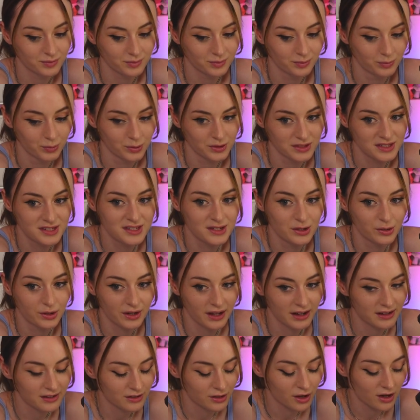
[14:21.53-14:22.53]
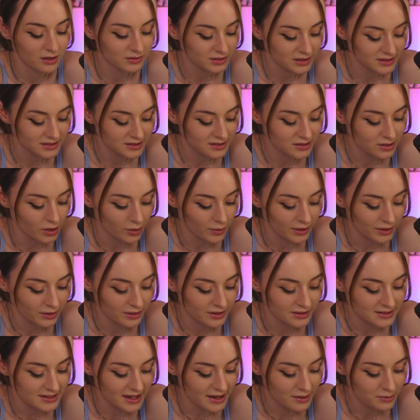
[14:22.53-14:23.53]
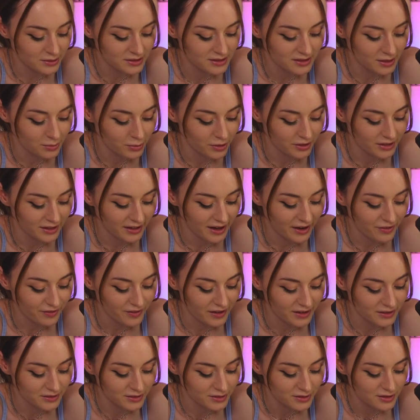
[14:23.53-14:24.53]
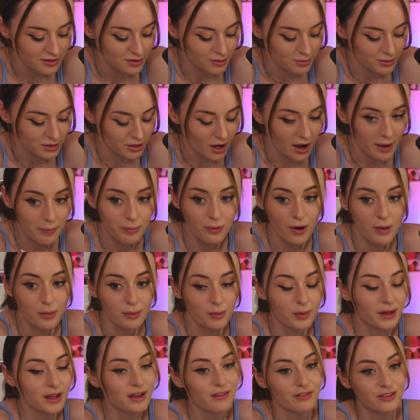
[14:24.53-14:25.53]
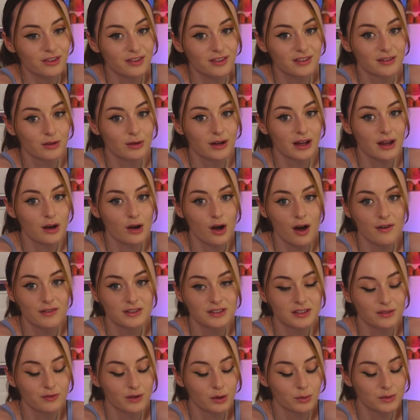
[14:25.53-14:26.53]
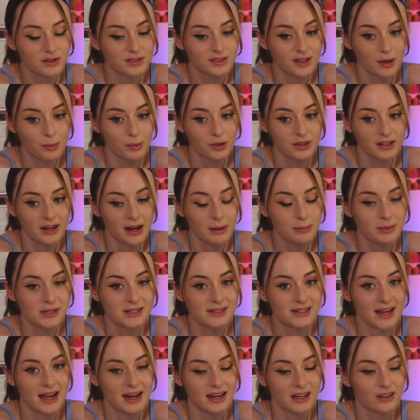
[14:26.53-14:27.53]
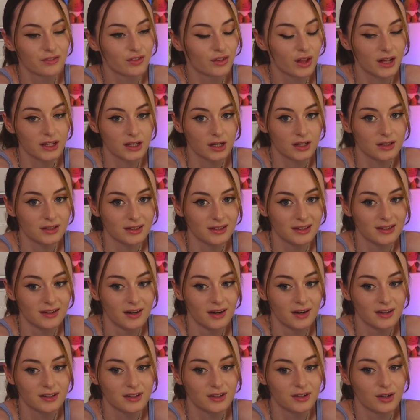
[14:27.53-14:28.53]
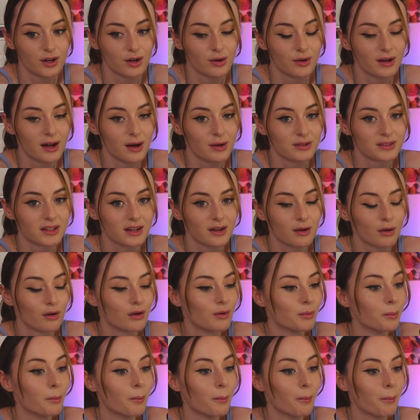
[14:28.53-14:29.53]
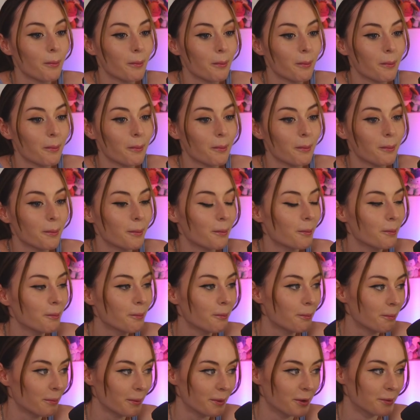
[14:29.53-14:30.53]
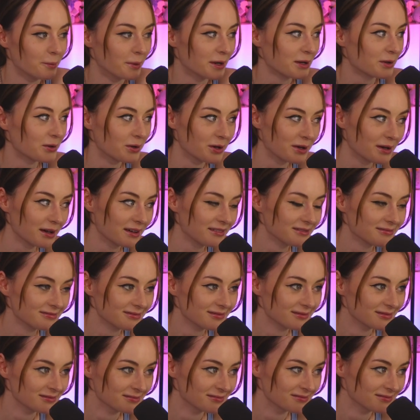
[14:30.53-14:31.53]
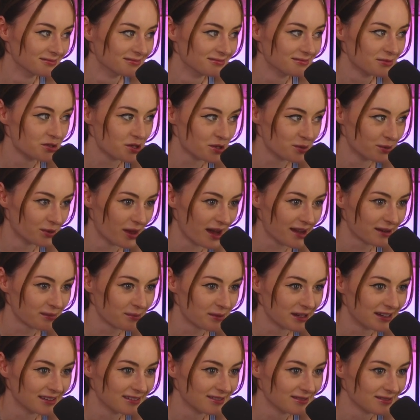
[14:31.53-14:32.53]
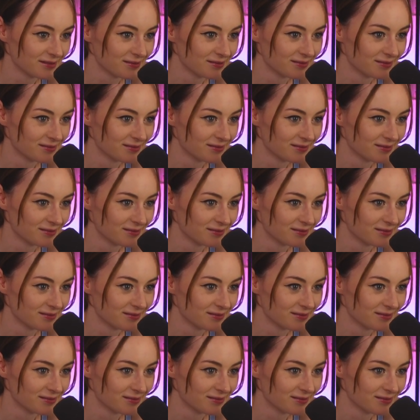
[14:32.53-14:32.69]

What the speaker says: would still get nervous going on a date with someone that I found super cute. I'd probably even still get nervous if it was someone that I'd been dating for like a year, you know, and I was like, oh my God, do you like me?